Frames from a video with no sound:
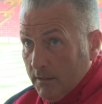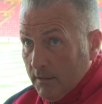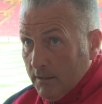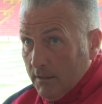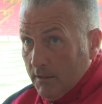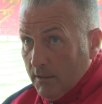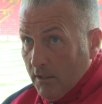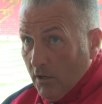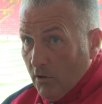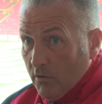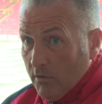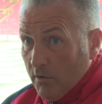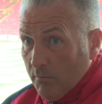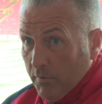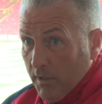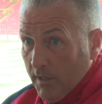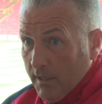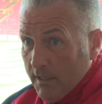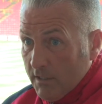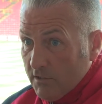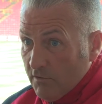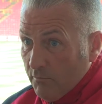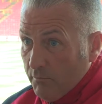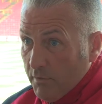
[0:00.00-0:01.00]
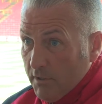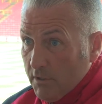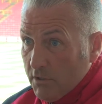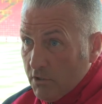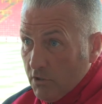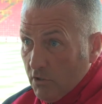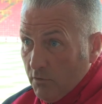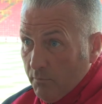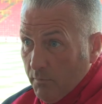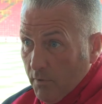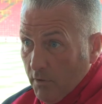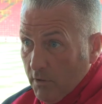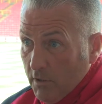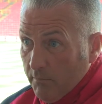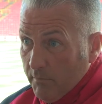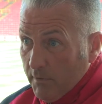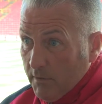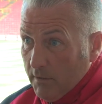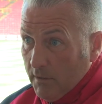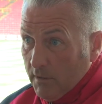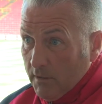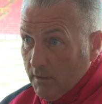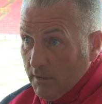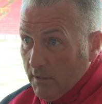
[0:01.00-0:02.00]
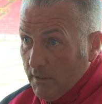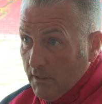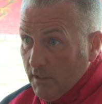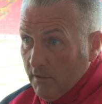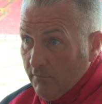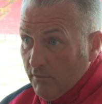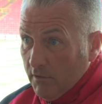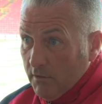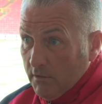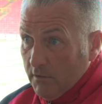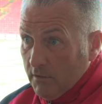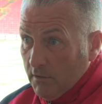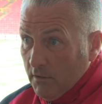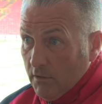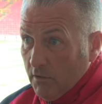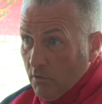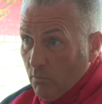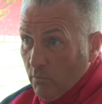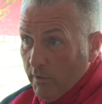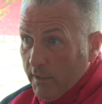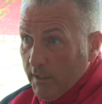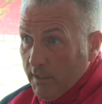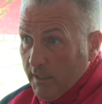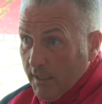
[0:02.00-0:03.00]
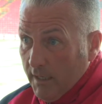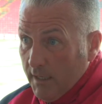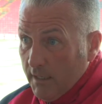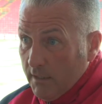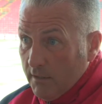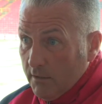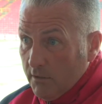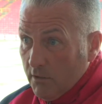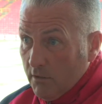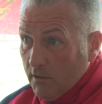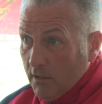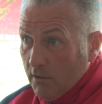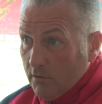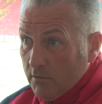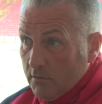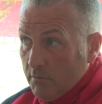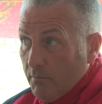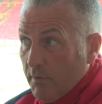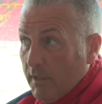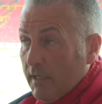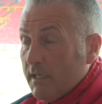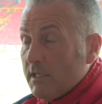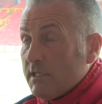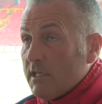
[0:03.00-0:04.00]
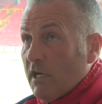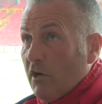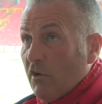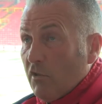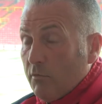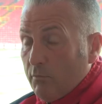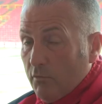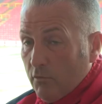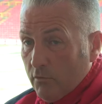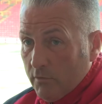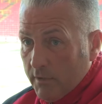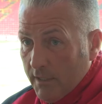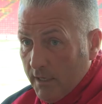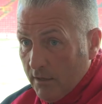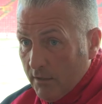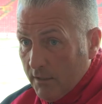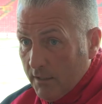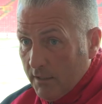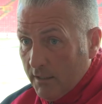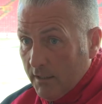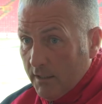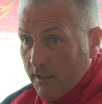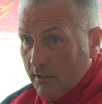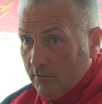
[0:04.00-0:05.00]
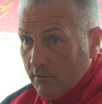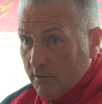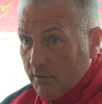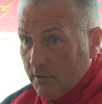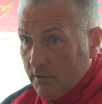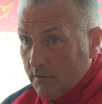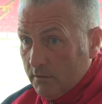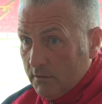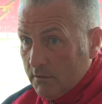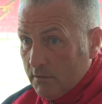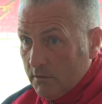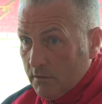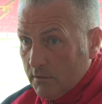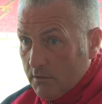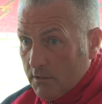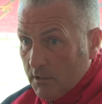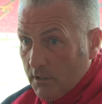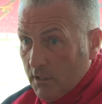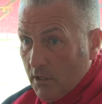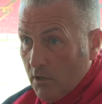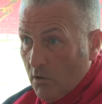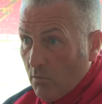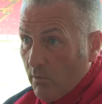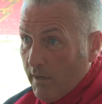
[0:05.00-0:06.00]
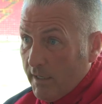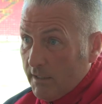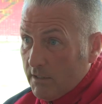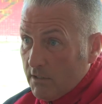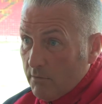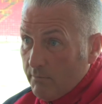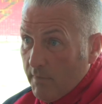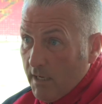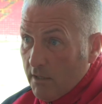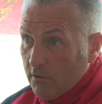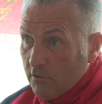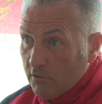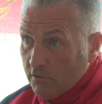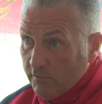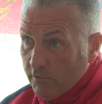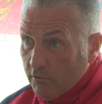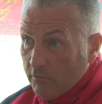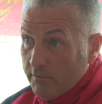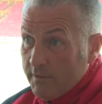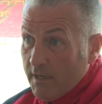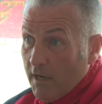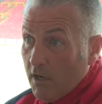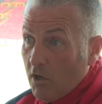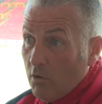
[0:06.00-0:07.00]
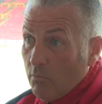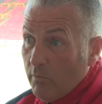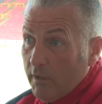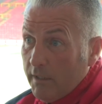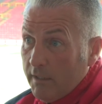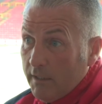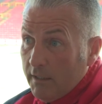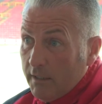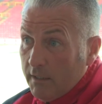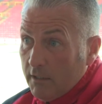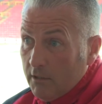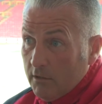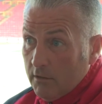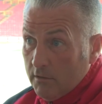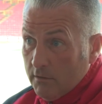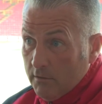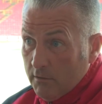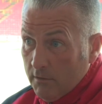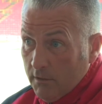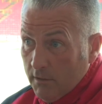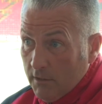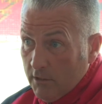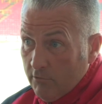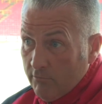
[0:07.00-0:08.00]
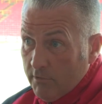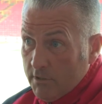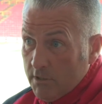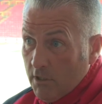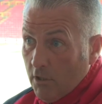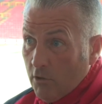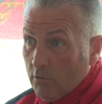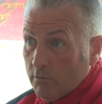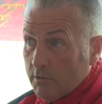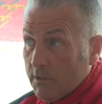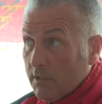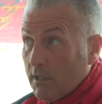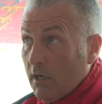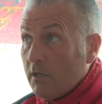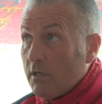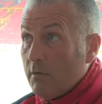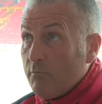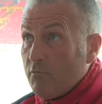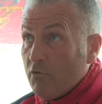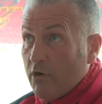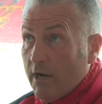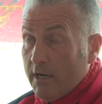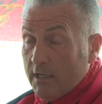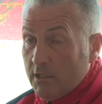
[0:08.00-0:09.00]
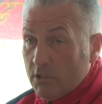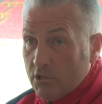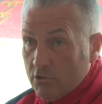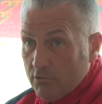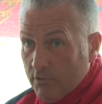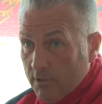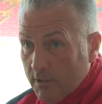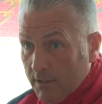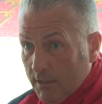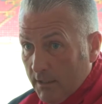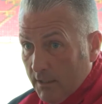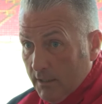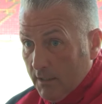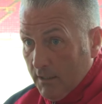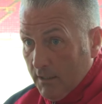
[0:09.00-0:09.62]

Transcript: you know, the players have been superb, and even at the weekend, you know, to play Southport down here and to go away to Macclesfield knowing we need a result, to go to Braintree,